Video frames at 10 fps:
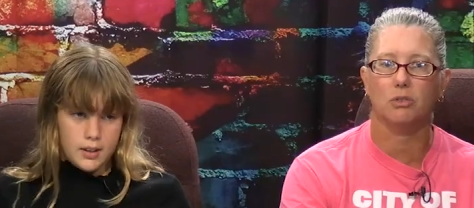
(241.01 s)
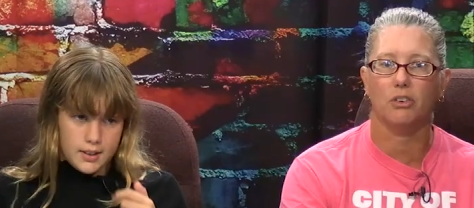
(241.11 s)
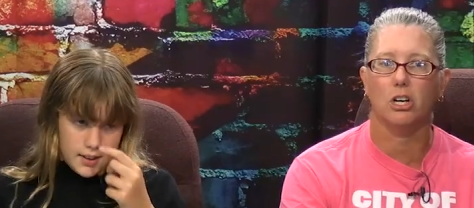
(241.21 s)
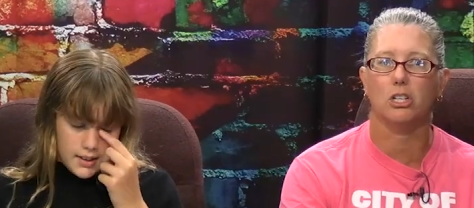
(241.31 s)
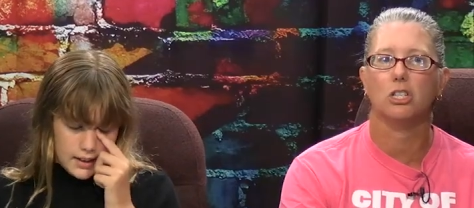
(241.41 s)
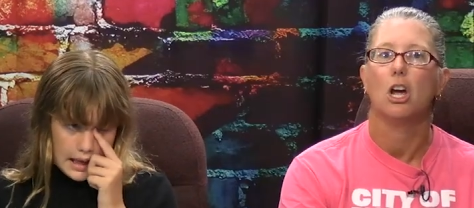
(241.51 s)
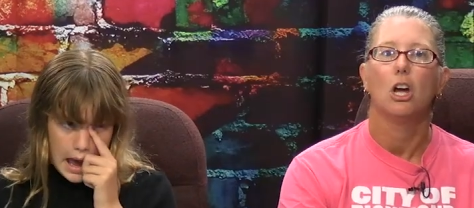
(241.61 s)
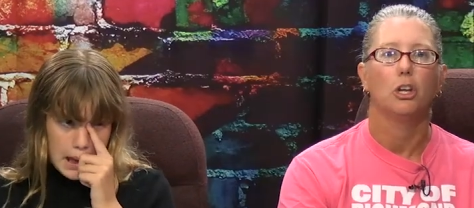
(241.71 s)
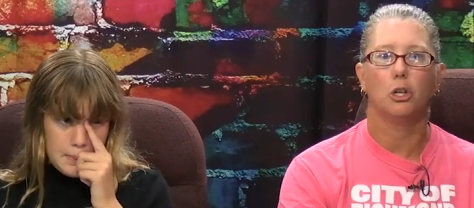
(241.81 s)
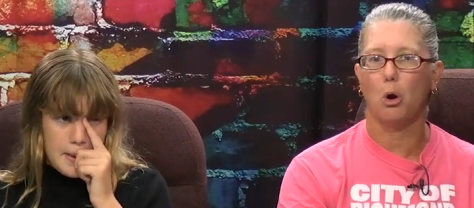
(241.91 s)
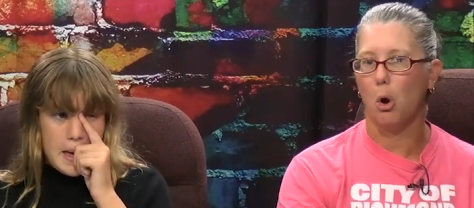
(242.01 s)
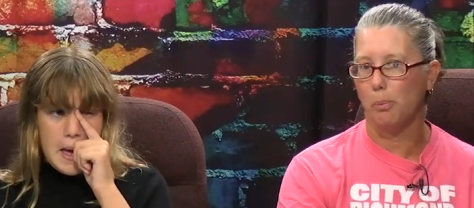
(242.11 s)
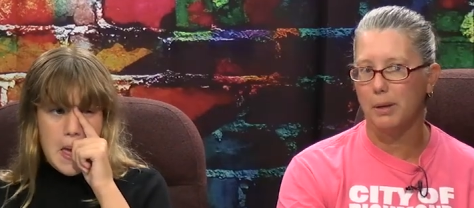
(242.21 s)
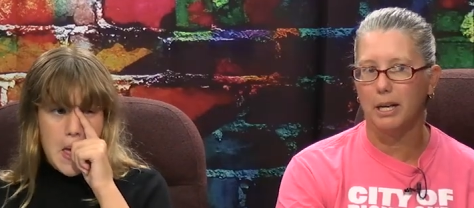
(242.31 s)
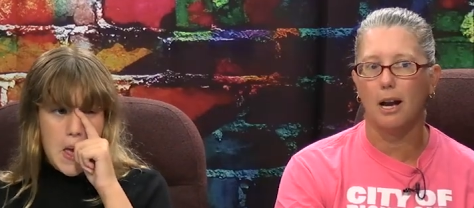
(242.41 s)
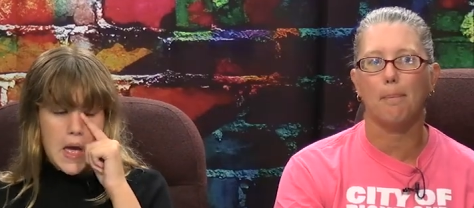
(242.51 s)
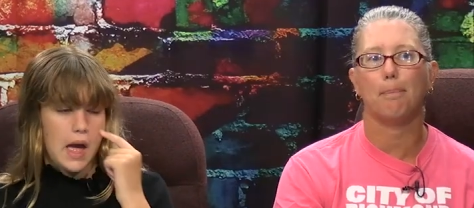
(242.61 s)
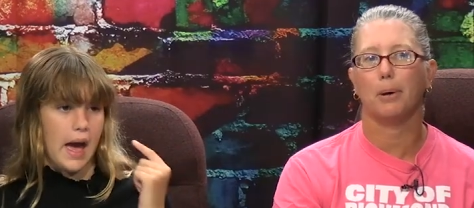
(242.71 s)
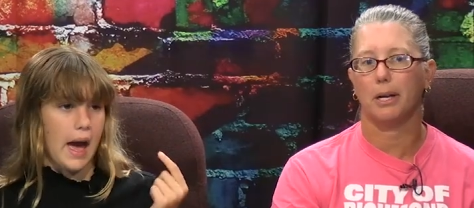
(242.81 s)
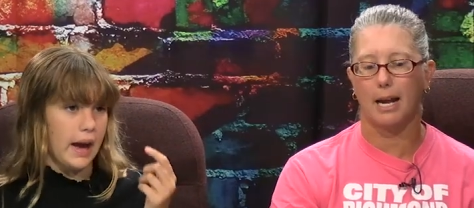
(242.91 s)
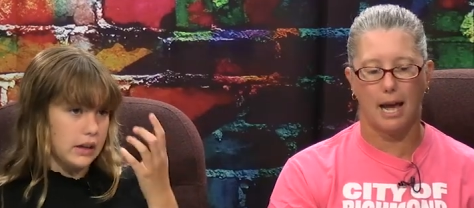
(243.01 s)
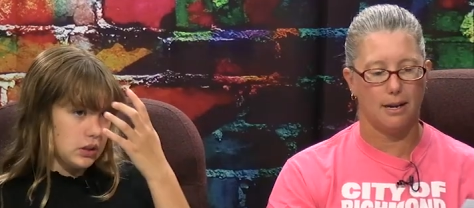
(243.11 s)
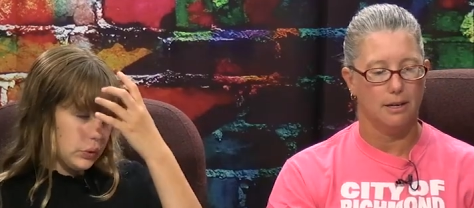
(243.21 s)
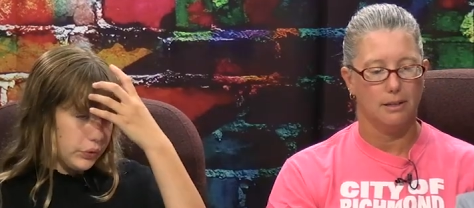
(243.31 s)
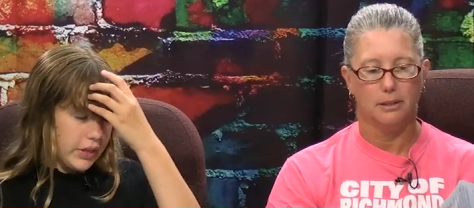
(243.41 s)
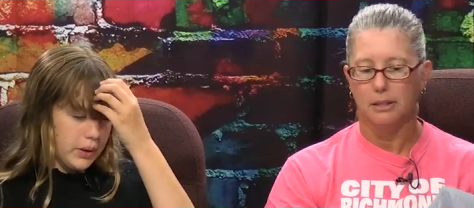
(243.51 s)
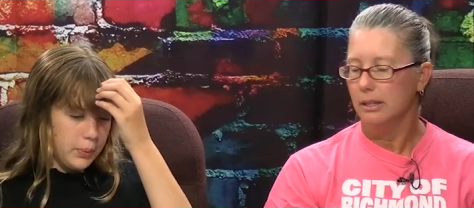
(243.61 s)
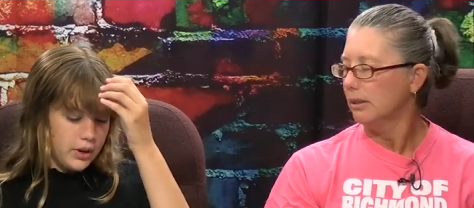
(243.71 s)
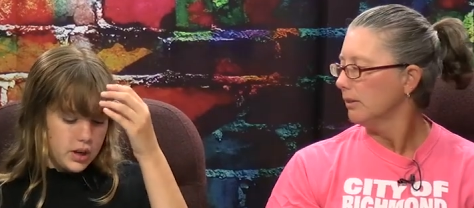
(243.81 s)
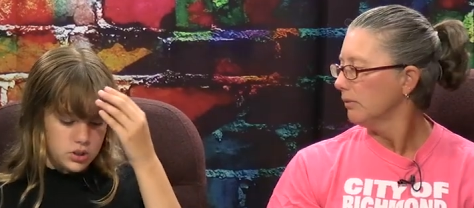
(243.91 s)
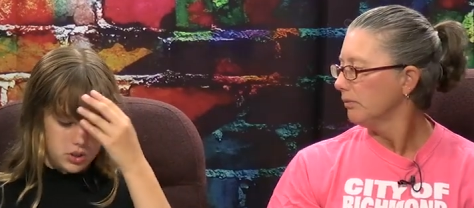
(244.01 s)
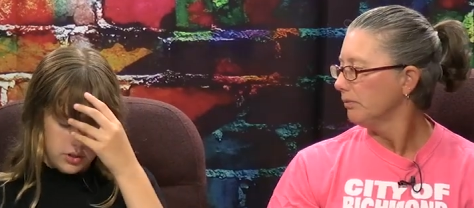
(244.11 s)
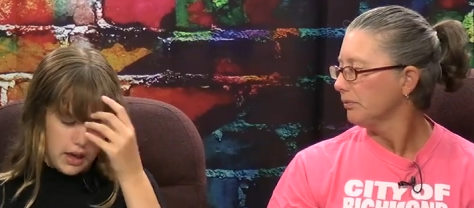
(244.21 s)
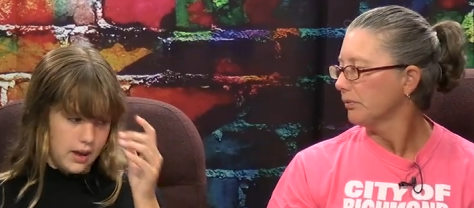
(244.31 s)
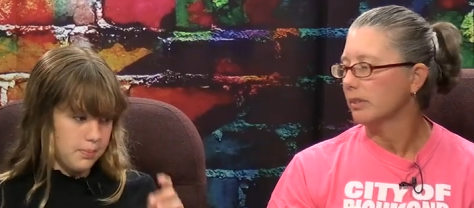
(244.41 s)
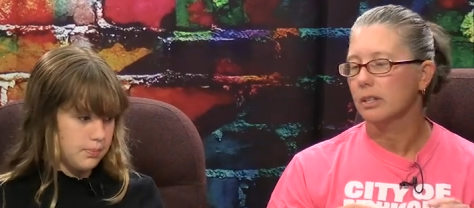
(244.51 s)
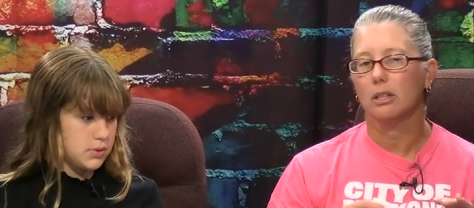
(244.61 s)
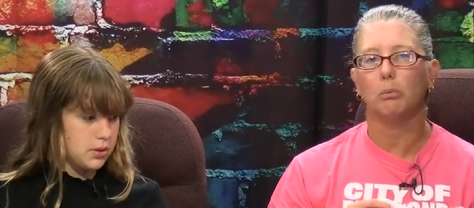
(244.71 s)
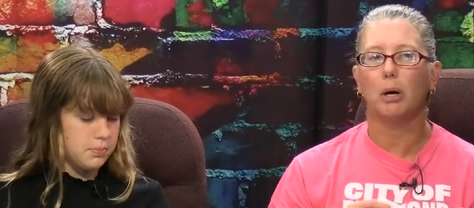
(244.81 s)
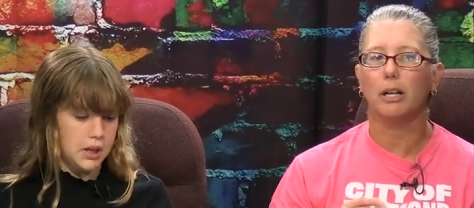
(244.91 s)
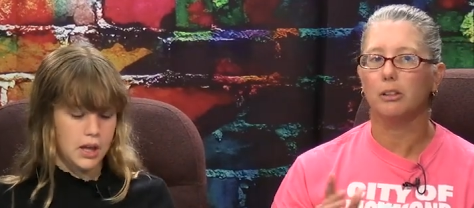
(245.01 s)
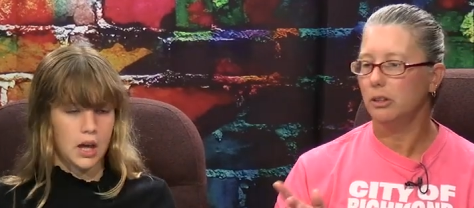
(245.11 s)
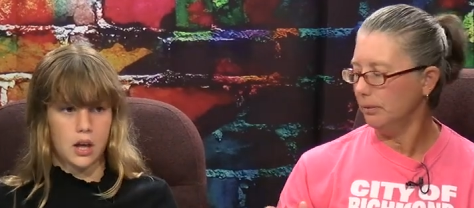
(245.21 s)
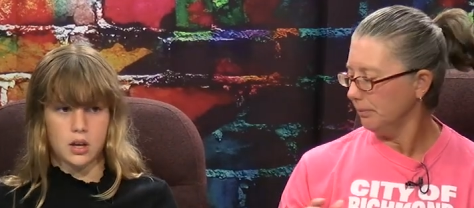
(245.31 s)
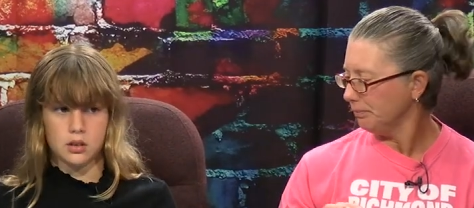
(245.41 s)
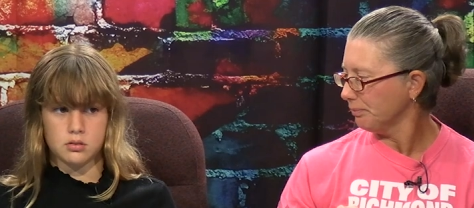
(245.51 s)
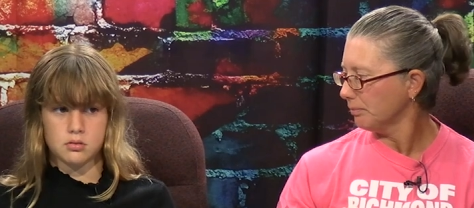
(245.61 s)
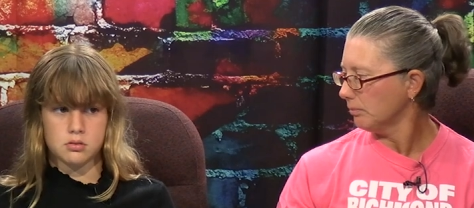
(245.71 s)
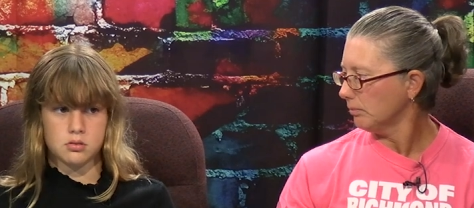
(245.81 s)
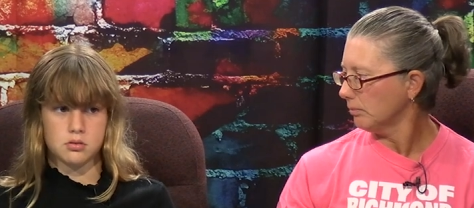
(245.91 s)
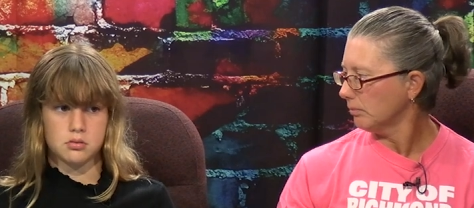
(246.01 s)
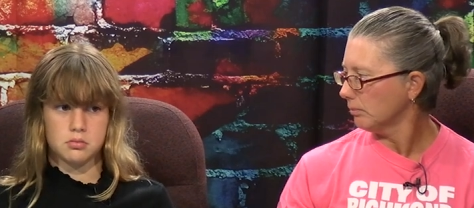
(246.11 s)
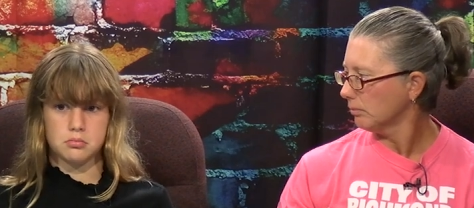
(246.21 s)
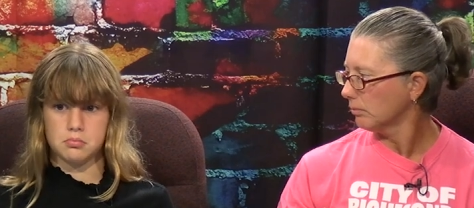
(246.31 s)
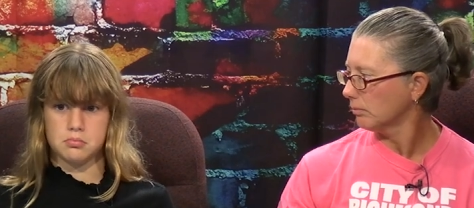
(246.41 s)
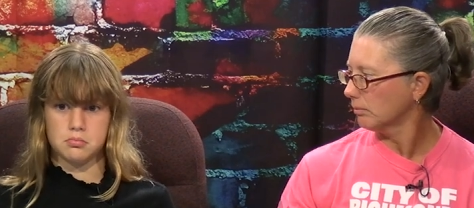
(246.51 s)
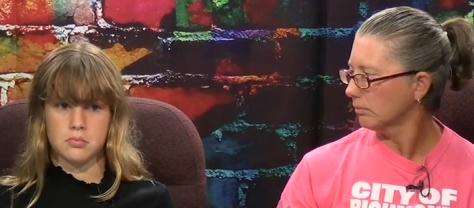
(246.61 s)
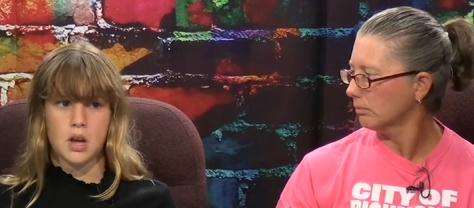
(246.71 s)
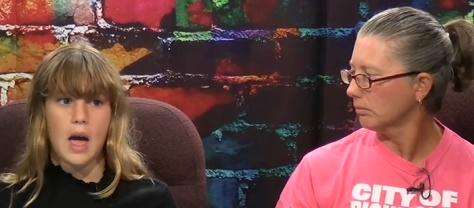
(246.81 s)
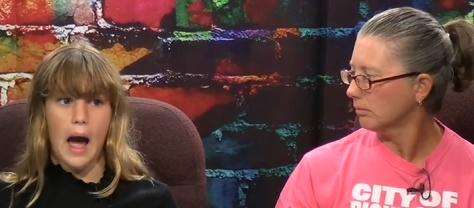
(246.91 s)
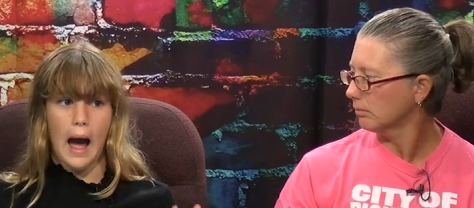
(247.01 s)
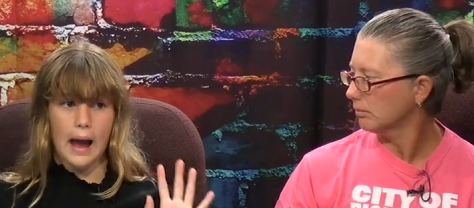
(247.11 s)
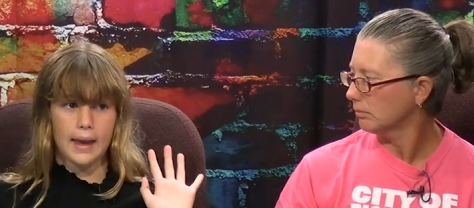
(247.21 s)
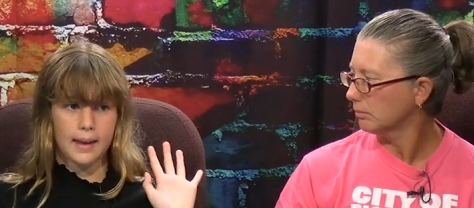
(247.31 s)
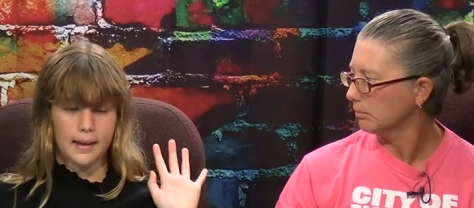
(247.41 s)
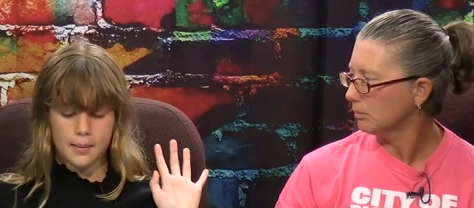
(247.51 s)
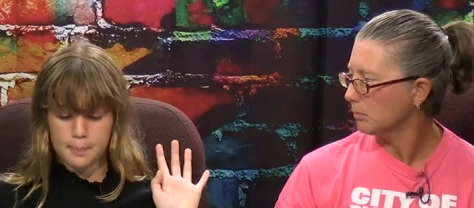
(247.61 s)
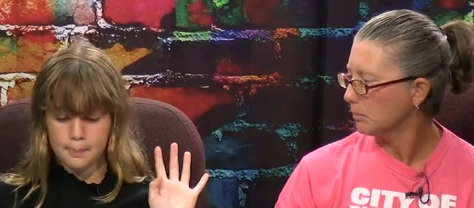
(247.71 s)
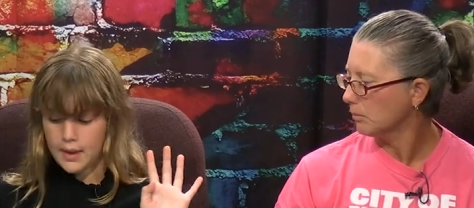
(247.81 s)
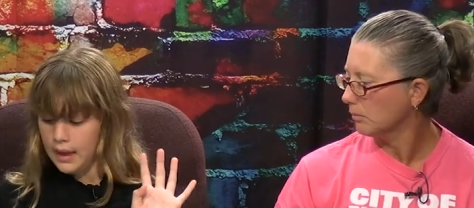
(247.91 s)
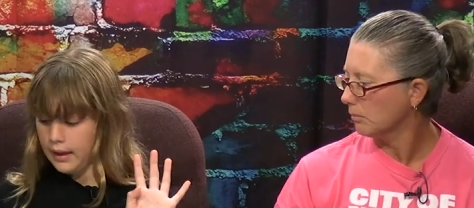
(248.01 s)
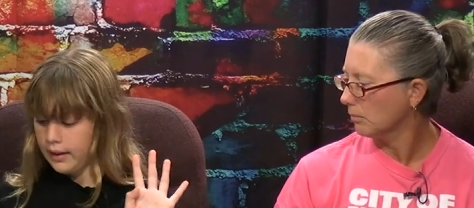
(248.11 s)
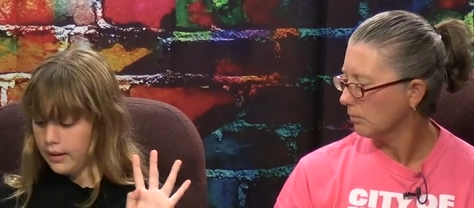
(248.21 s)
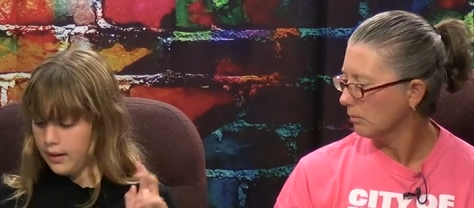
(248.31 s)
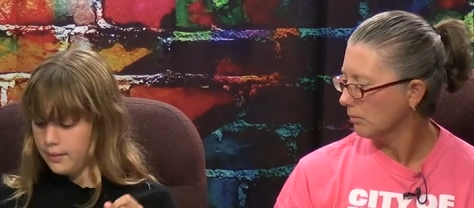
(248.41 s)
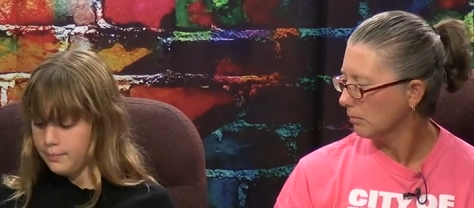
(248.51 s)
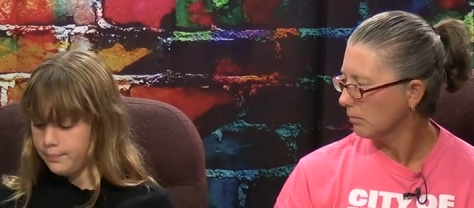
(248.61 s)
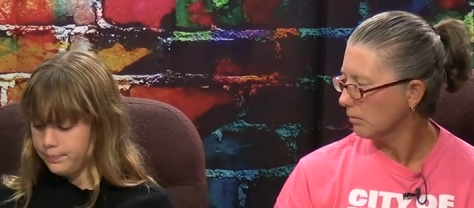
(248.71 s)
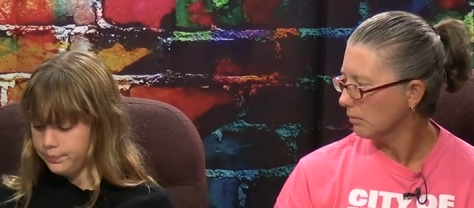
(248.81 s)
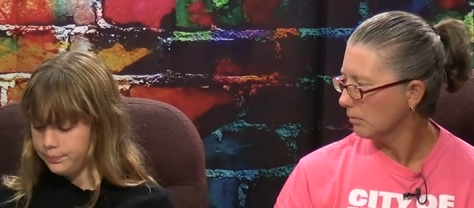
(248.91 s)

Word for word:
Speaker 1: is first. Yeah. You open it up, put it I on. I don't
Speaker 2: think we're going to do that well, because I am a um,